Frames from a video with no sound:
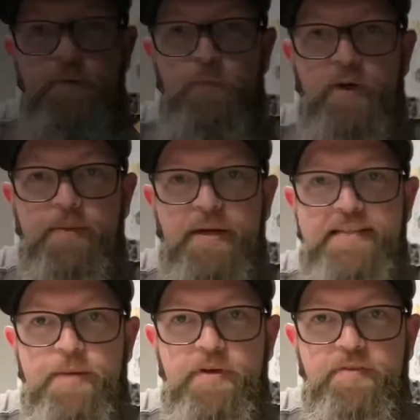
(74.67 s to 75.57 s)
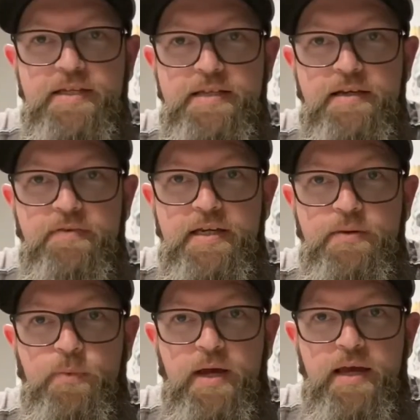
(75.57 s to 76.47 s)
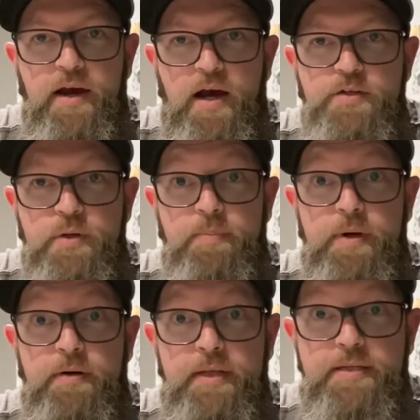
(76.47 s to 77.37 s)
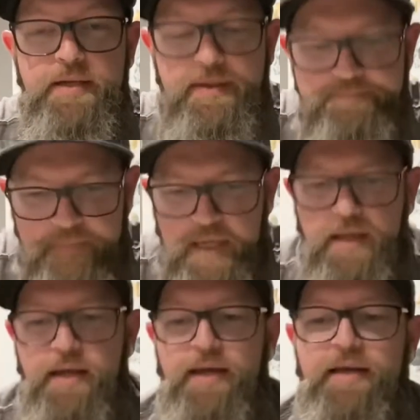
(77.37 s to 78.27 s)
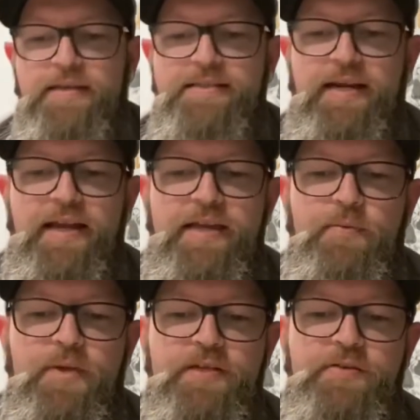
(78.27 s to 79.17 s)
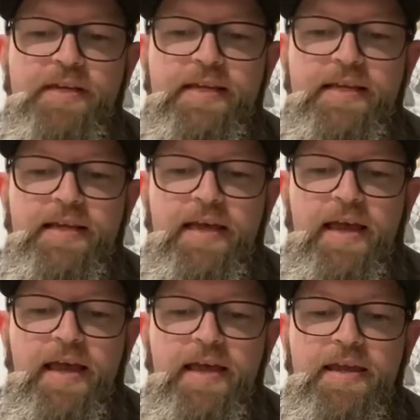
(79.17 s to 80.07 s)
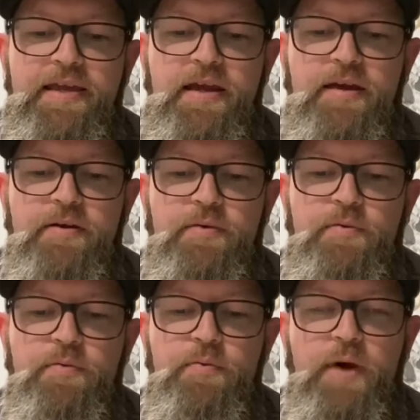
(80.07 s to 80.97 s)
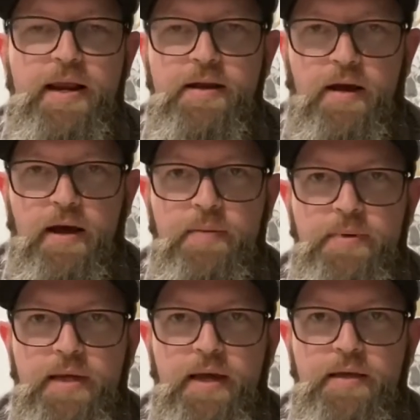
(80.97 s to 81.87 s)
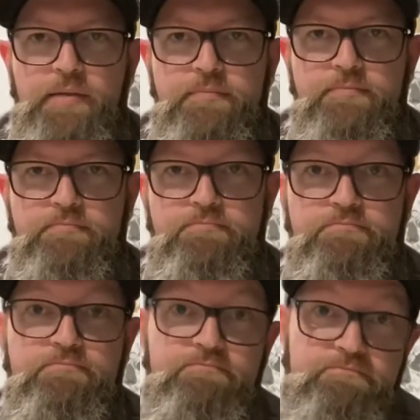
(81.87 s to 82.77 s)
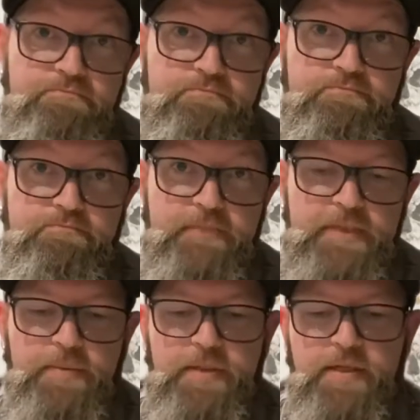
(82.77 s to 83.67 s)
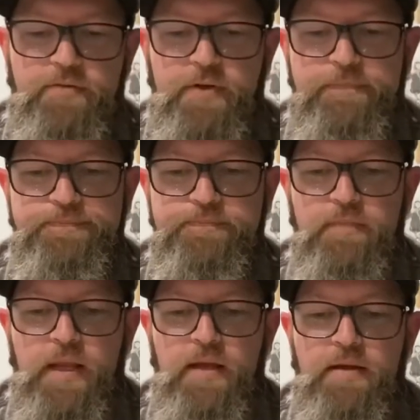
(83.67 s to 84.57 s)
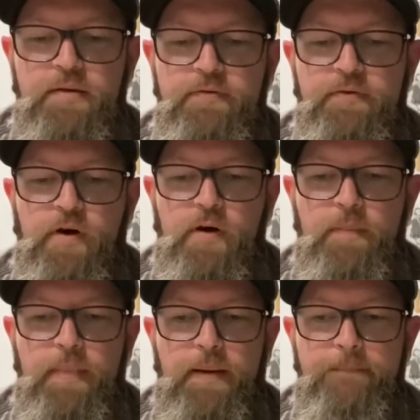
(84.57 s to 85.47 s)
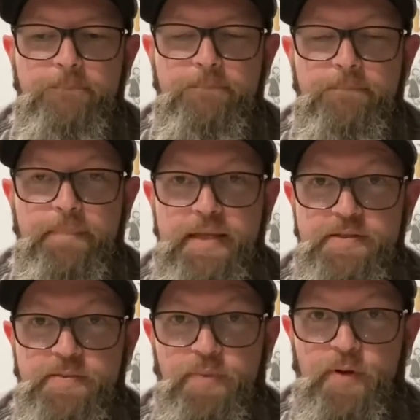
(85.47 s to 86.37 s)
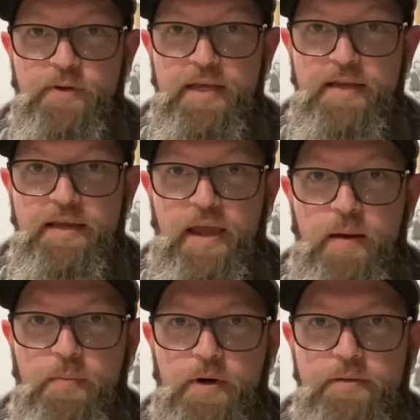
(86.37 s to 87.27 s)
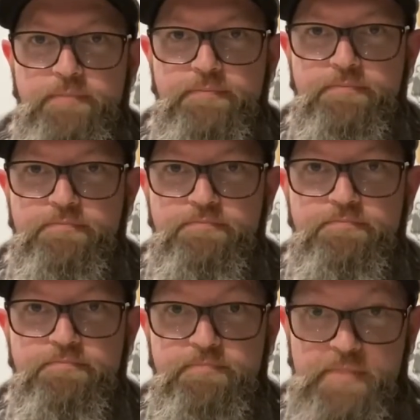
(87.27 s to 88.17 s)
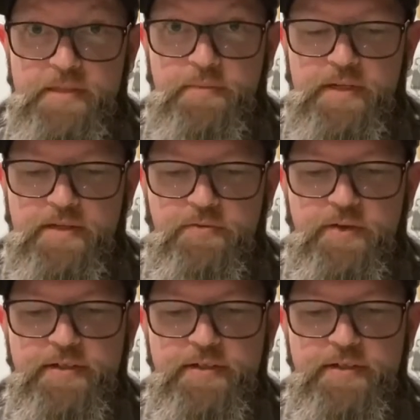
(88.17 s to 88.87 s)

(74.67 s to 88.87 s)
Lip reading: Back to ABV TV, where I drink beer on the internet. Today we are drinking a red IPA, something different, from Bentspoke in Canberra, something different.